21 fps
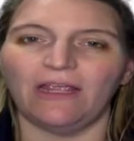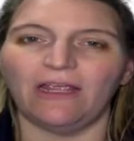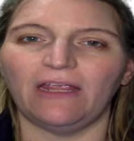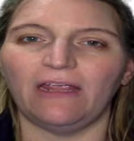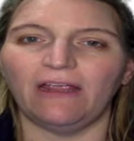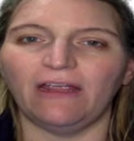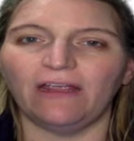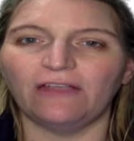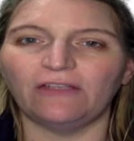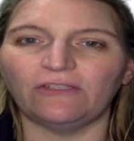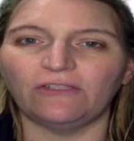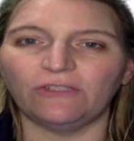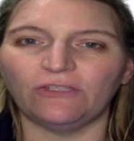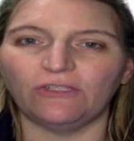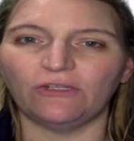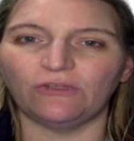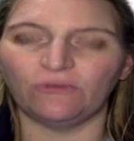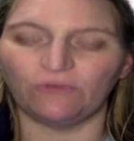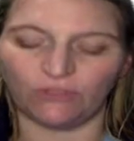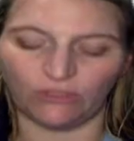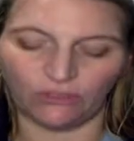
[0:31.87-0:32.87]
is
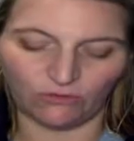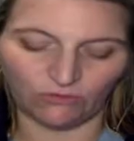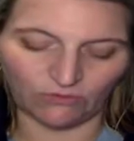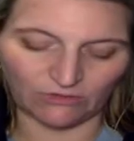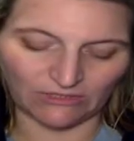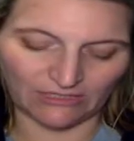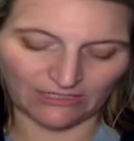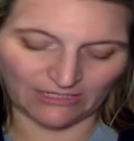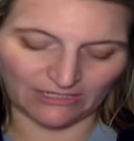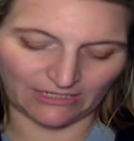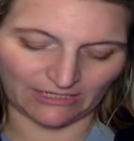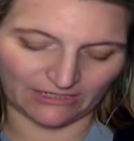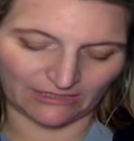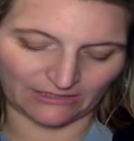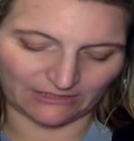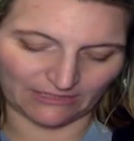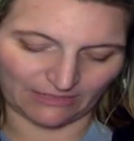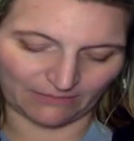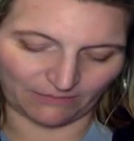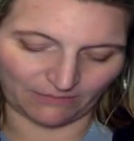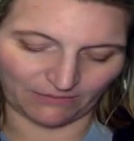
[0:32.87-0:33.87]
to use the
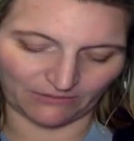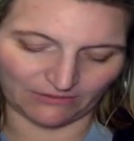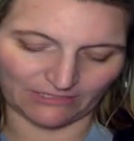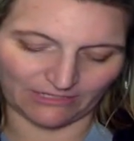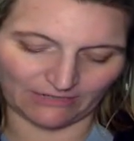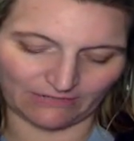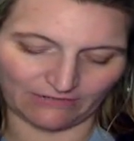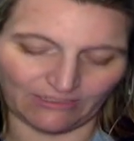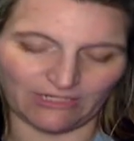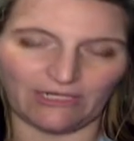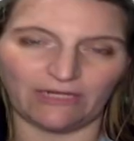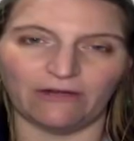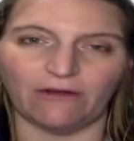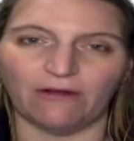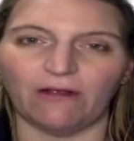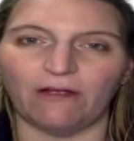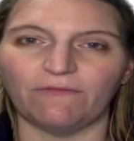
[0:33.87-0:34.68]
example down here